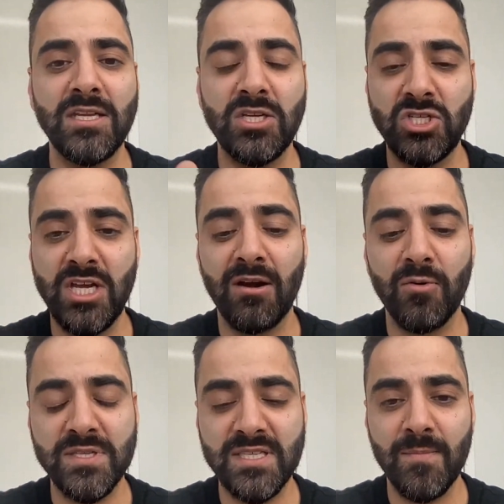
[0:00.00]
and you
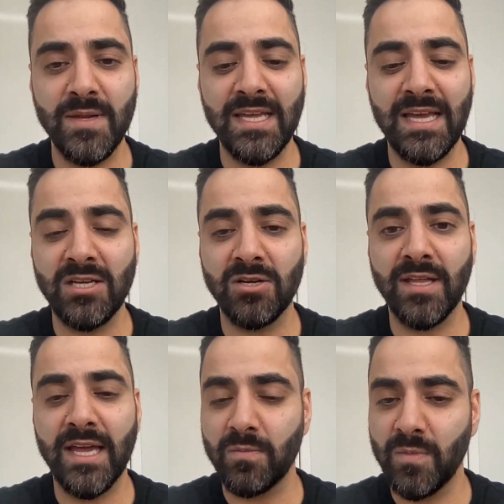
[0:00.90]
share it with somebody and
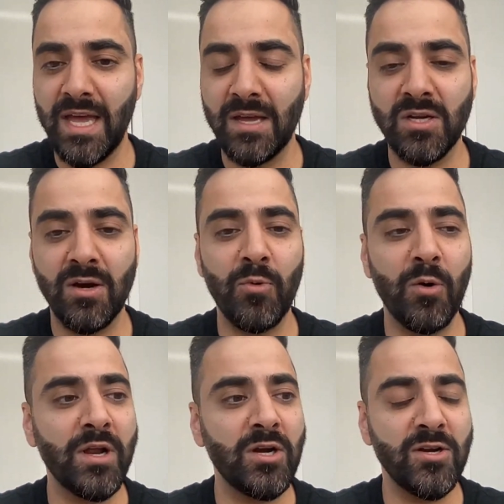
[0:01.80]
you're like, okay, I
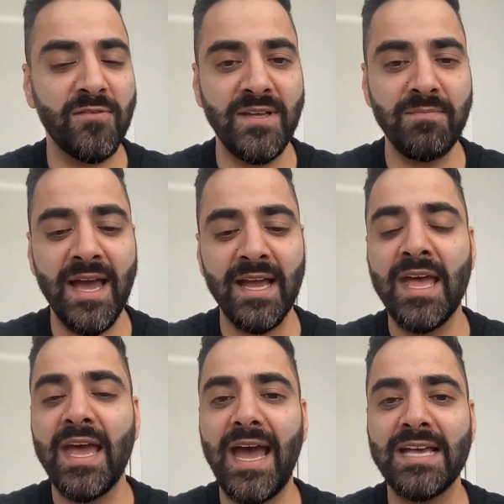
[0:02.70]
want to know your
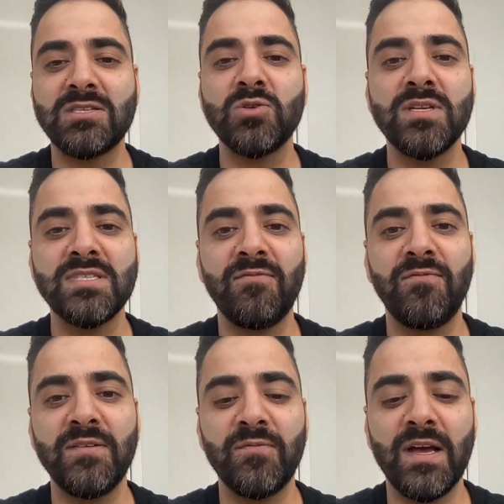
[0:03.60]
feedback. As soon as they
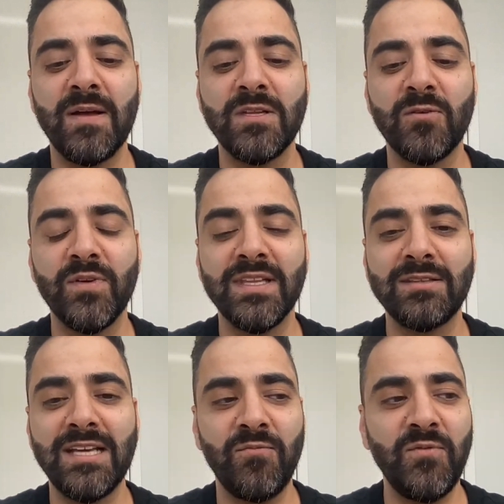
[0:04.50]
fill
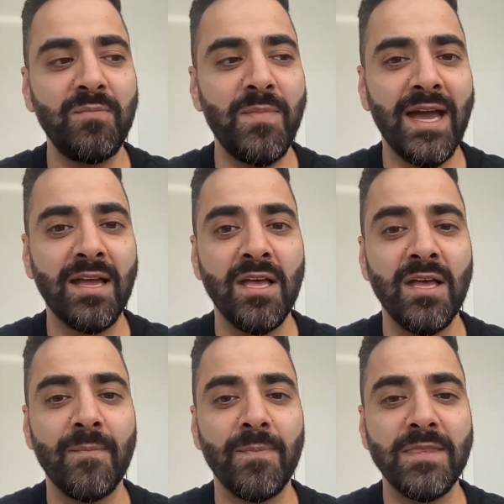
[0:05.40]
out that feedback,
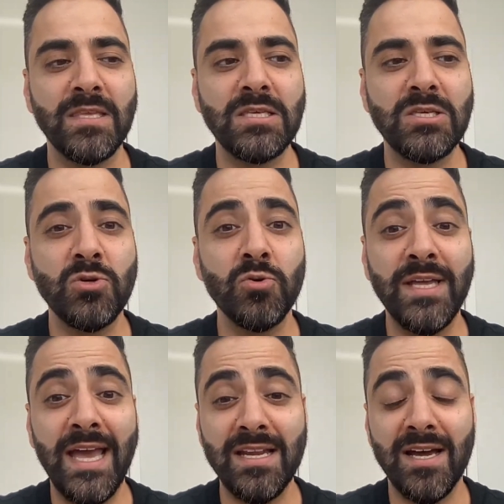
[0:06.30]
you
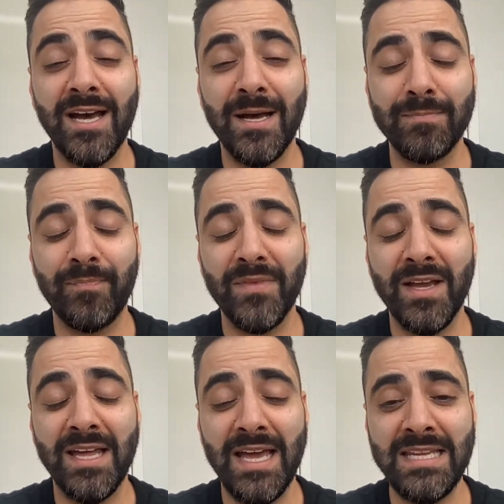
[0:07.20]
will get
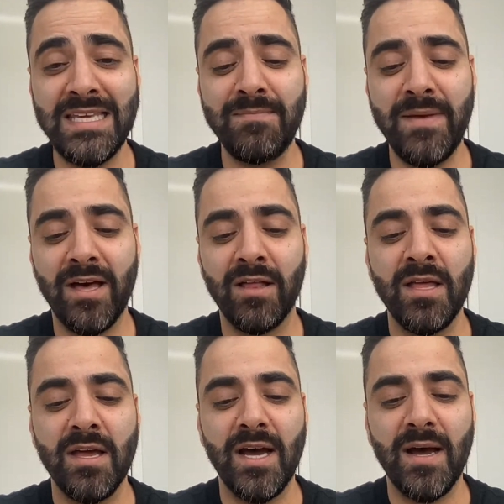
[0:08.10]
an
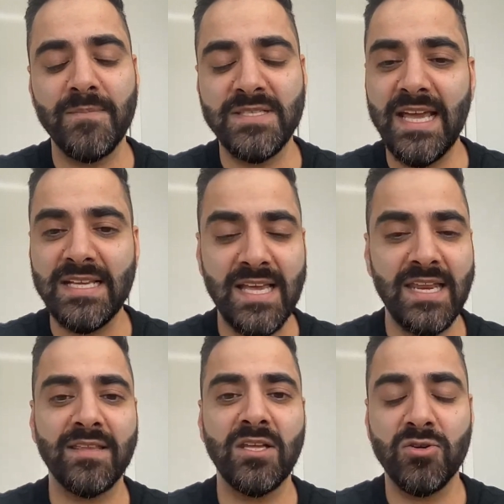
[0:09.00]
email
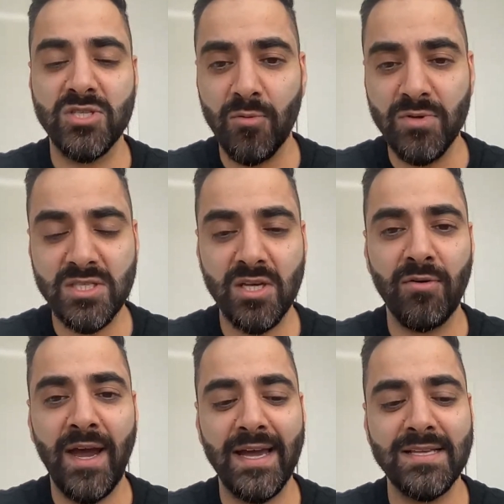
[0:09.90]
stating, so and
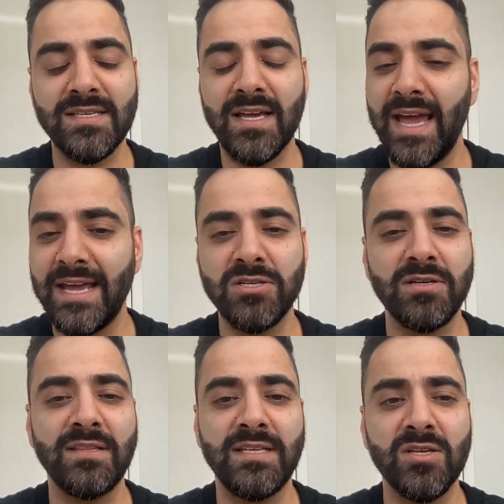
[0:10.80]
so has
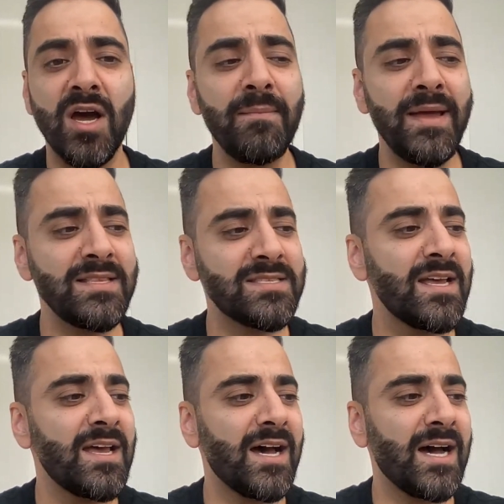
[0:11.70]
entered in these
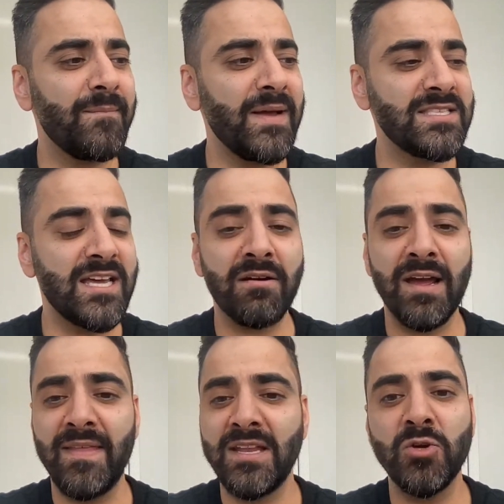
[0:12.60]
comments,
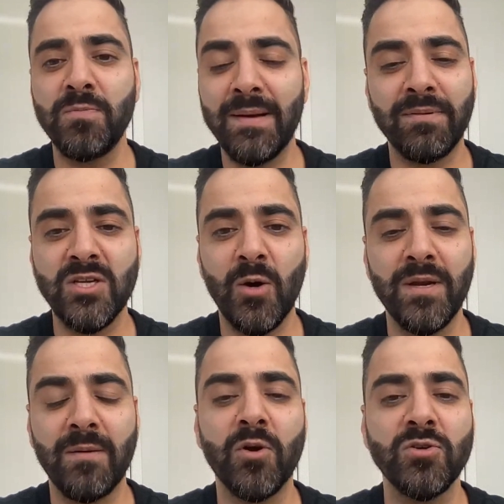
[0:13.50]
etc. And then you'd be able to
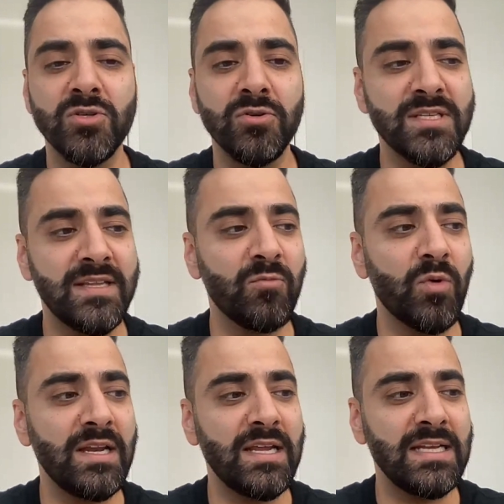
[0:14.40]
open up Pro Tools and